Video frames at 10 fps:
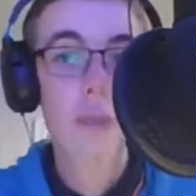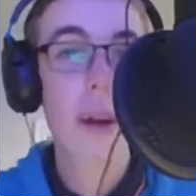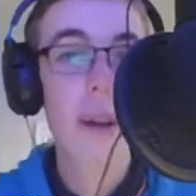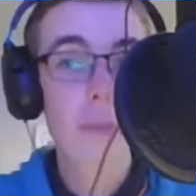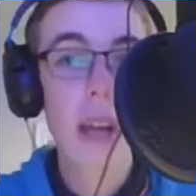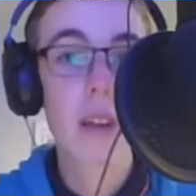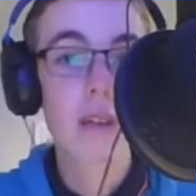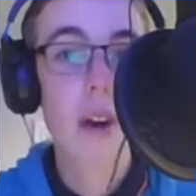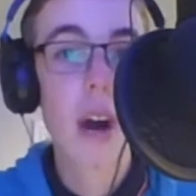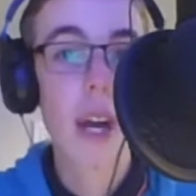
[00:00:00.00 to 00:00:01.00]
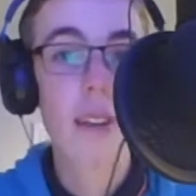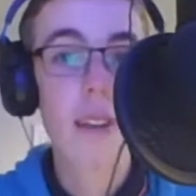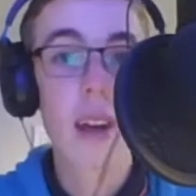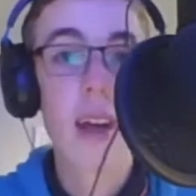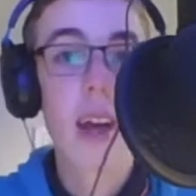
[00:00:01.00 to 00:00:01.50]
made big
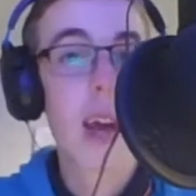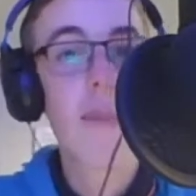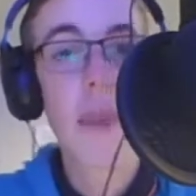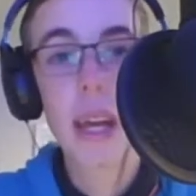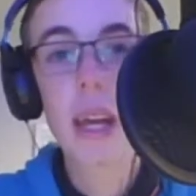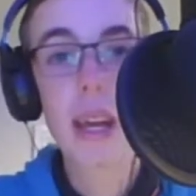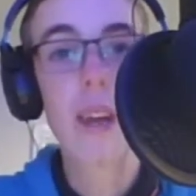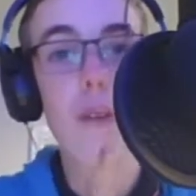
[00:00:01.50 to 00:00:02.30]
strides in making this